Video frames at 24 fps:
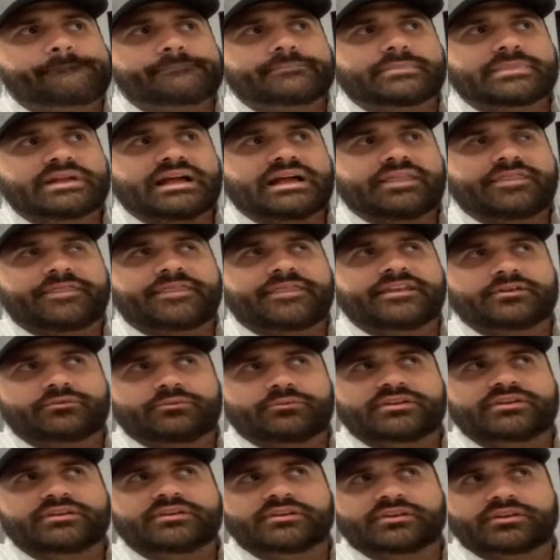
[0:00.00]
I think we
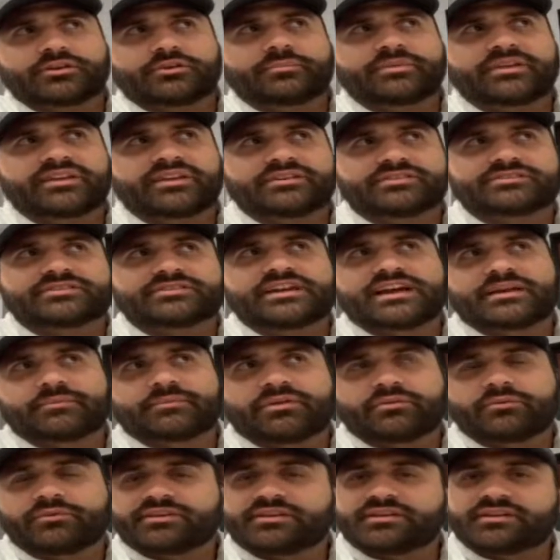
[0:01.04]
did a little bit inside, but
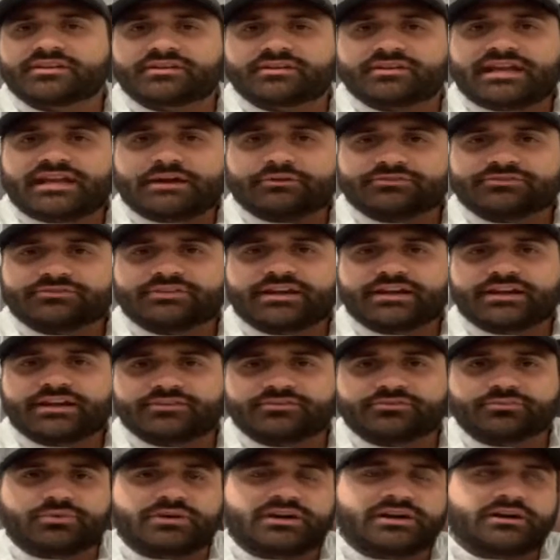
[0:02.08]
we did outside as
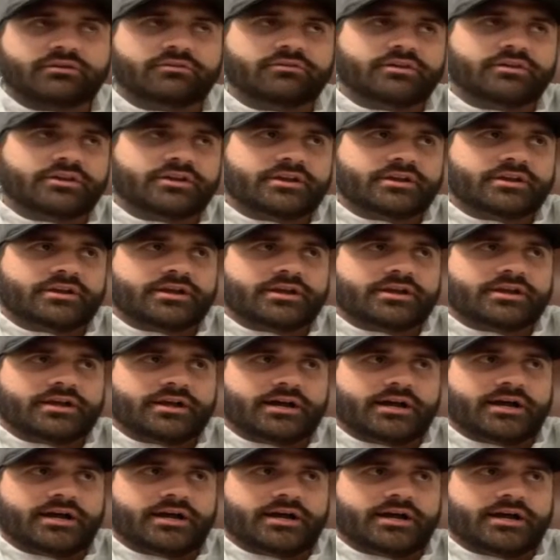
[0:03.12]
well.
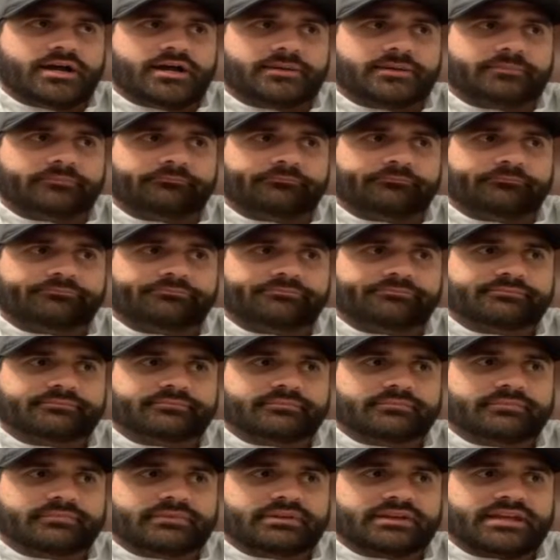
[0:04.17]
And
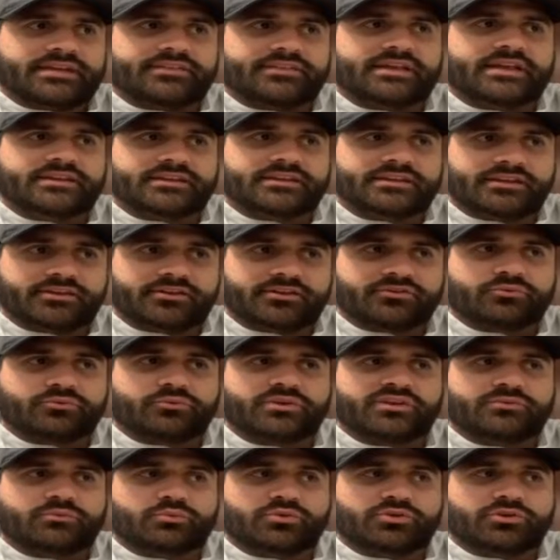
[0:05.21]
then here we
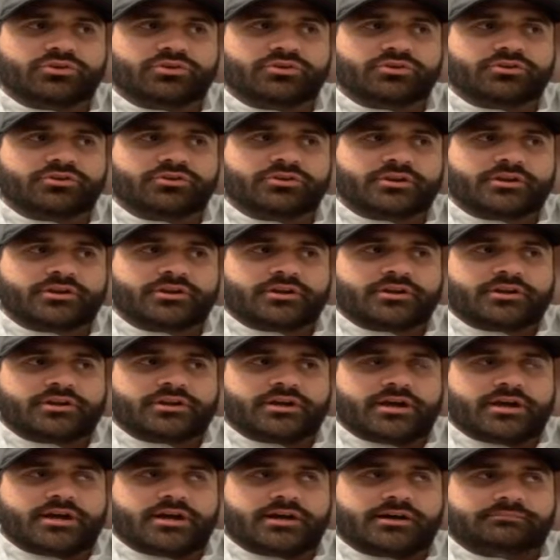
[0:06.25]
were
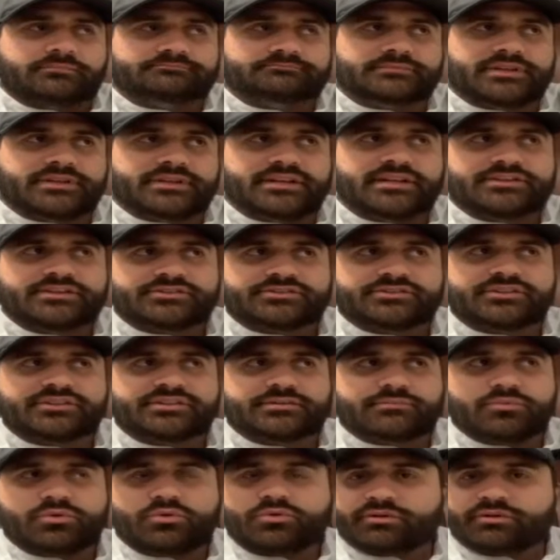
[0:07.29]
initially
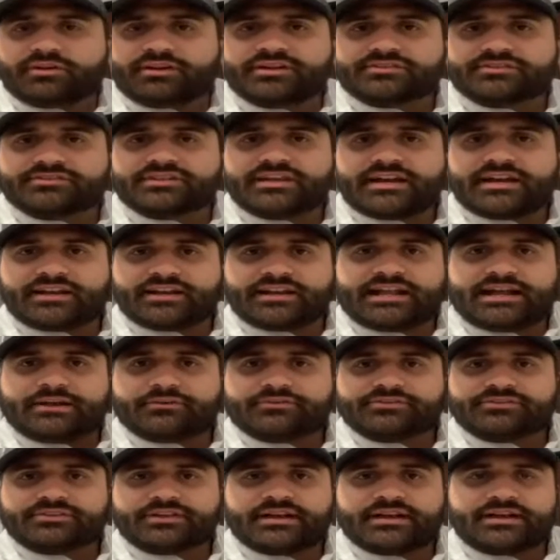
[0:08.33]
more inside and
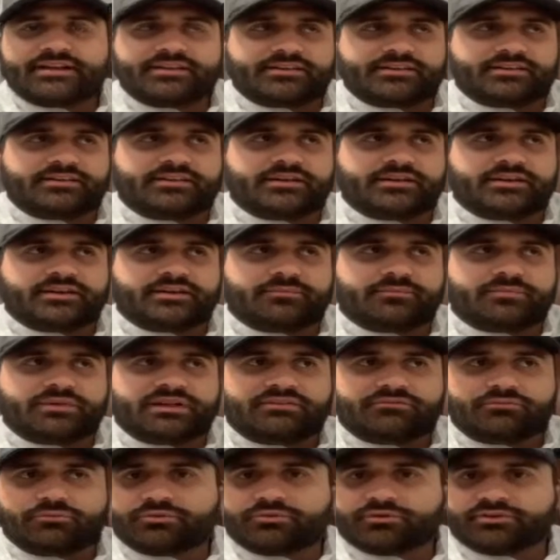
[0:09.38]
outside, and
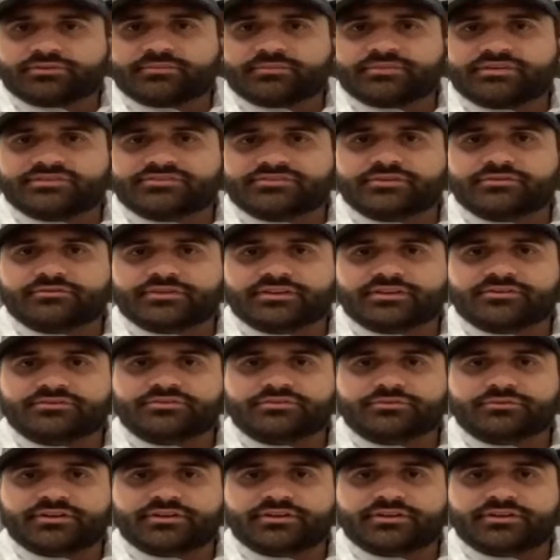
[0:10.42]
have worked mid zone into it